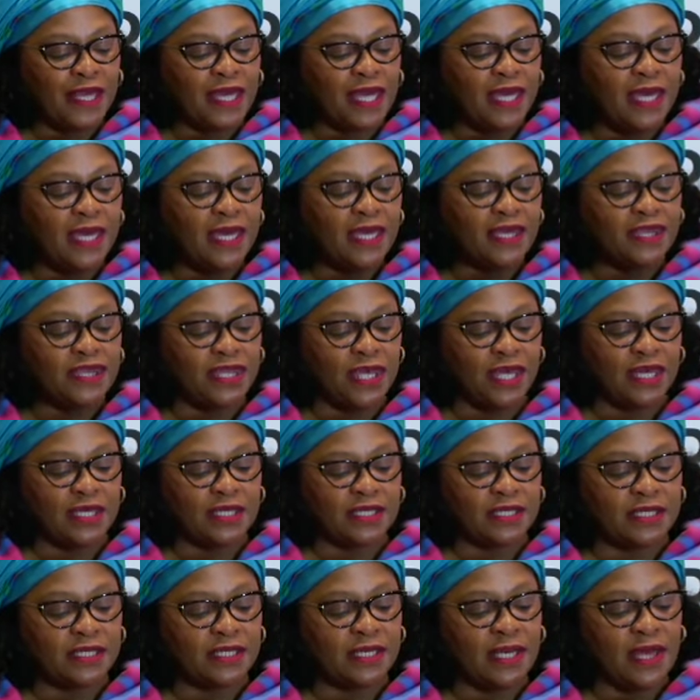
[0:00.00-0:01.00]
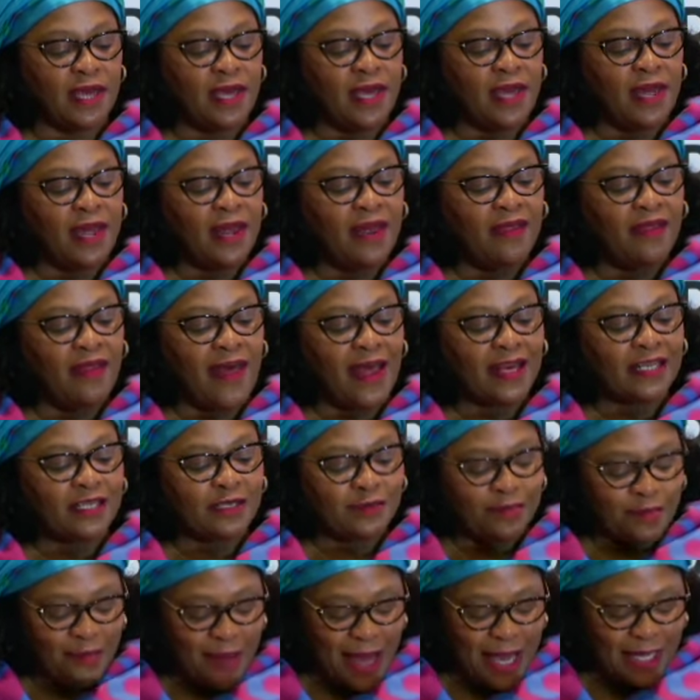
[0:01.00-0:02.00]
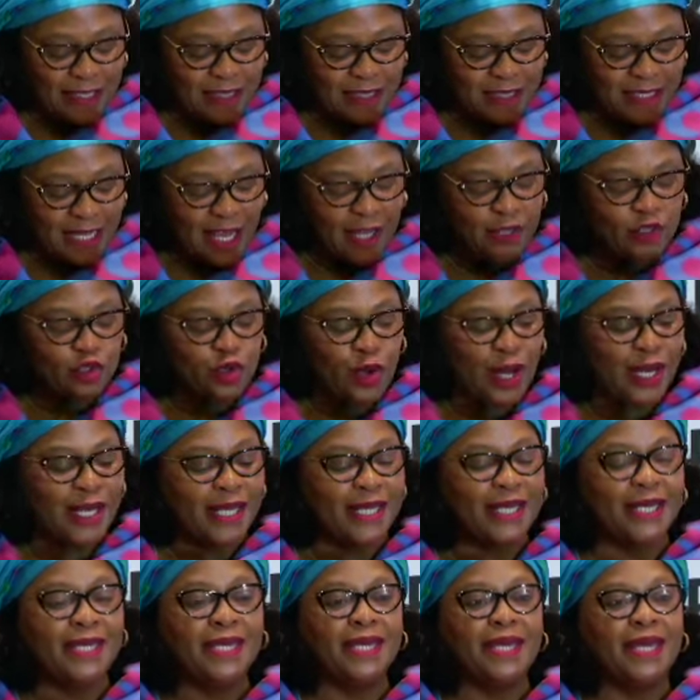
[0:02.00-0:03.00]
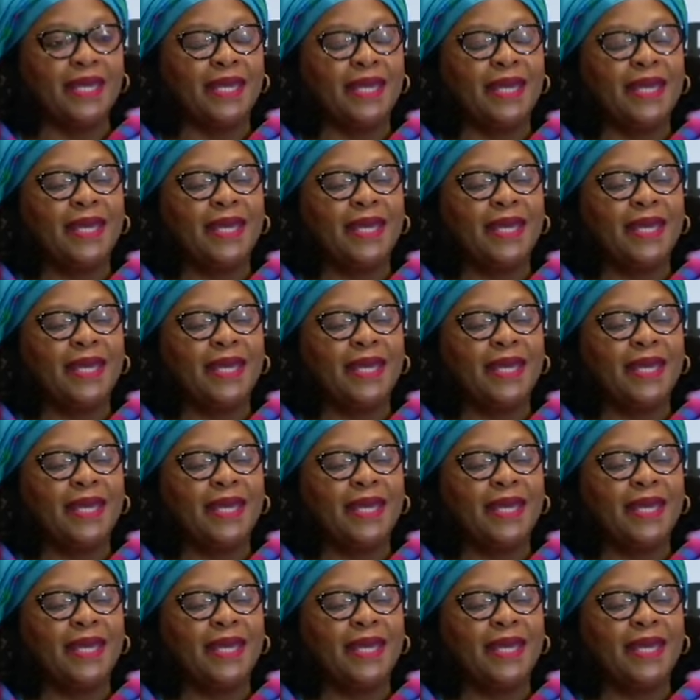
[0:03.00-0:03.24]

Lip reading: key things that must actually